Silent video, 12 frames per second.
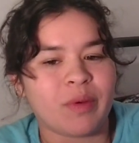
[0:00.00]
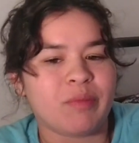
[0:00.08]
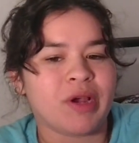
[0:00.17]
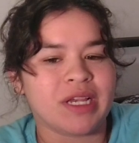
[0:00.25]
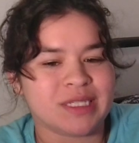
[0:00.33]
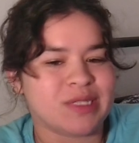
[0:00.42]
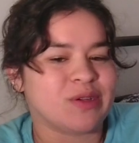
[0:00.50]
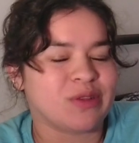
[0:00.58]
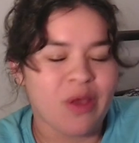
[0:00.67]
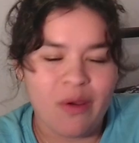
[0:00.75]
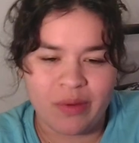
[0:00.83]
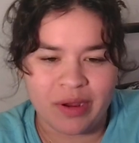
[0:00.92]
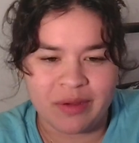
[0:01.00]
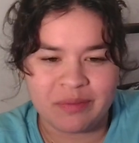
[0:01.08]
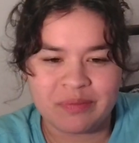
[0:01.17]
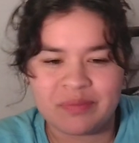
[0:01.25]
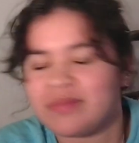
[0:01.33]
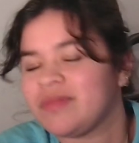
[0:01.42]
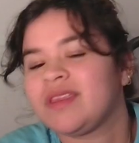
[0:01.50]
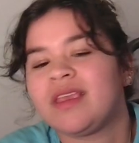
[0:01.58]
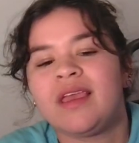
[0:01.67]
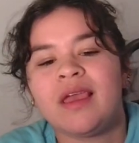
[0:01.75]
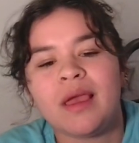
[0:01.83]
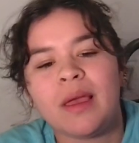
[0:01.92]
prices are lower.
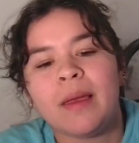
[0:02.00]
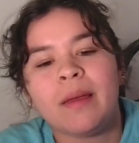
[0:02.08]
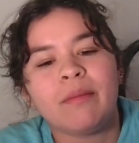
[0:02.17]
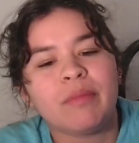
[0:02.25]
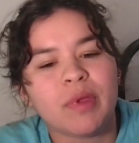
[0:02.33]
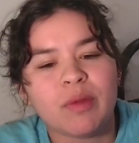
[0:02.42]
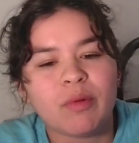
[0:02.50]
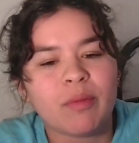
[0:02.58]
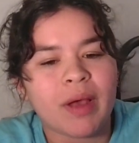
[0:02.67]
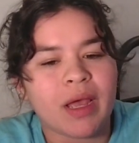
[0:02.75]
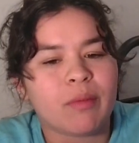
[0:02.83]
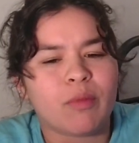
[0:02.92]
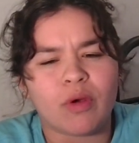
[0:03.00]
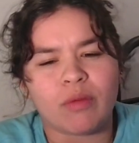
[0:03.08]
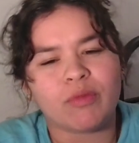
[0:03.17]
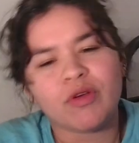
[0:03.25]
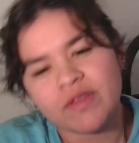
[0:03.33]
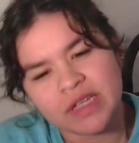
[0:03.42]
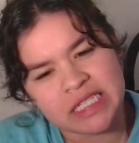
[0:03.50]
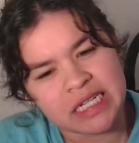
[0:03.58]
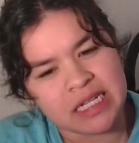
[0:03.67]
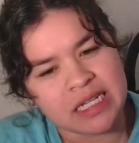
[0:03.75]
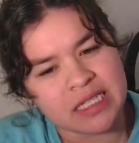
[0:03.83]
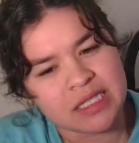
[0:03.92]
People buy more movie
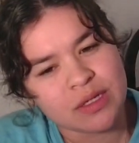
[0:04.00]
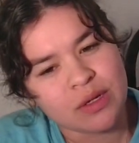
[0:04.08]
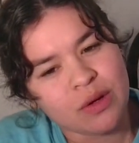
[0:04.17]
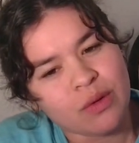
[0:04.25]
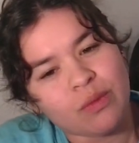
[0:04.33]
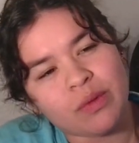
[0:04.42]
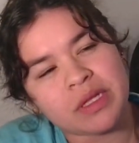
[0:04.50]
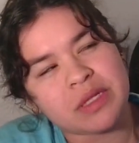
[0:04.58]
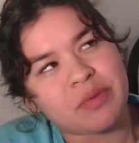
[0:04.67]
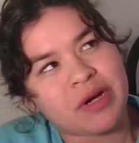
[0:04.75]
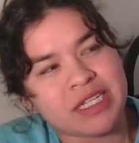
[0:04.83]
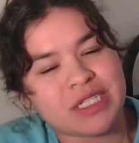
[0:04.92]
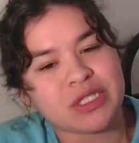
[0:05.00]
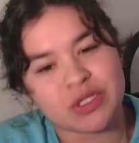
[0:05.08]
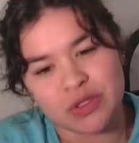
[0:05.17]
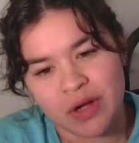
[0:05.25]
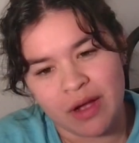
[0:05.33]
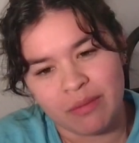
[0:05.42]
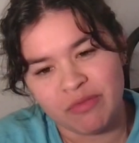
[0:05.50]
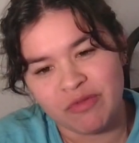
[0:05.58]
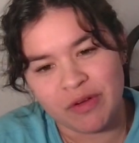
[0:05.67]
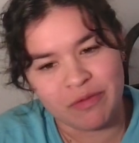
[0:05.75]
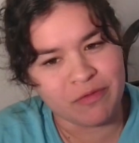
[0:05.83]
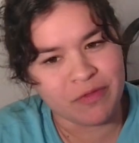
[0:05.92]
tickets when the prices drop
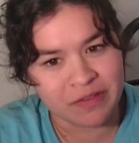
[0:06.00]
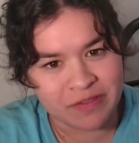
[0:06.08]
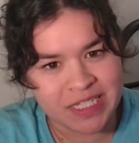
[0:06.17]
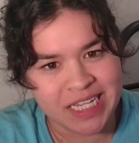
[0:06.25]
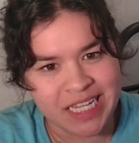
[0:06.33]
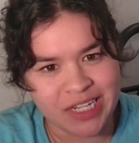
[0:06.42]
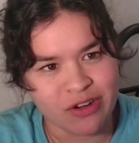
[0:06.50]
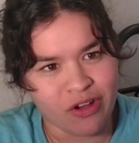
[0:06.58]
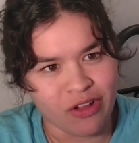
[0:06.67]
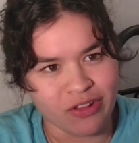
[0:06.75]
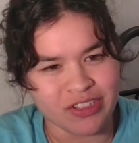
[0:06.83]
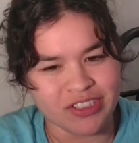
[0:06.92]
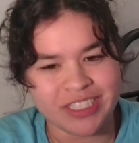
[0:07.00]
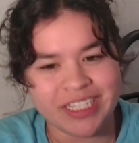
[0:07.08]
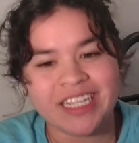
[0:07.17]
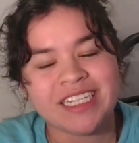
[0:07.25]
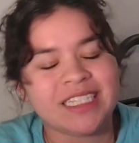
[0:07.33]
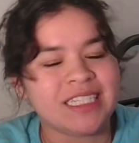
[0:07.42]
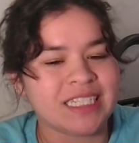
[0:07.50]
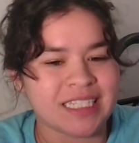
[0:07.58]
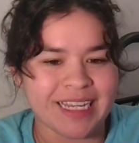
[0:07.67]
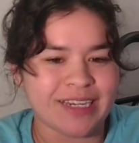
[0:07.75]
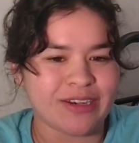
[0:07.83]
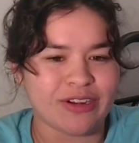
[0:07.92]
from $15 to
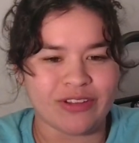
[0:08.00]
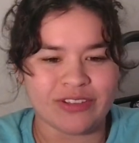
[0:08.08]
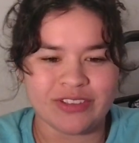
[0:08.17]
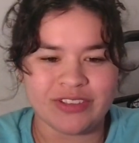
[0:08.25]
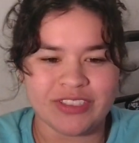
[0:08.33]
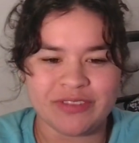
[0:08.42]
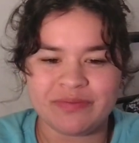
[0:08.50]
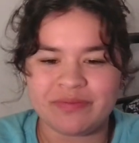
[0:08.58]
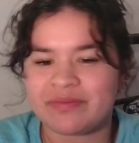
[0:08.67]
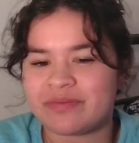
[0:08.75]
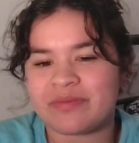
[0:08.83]
$10.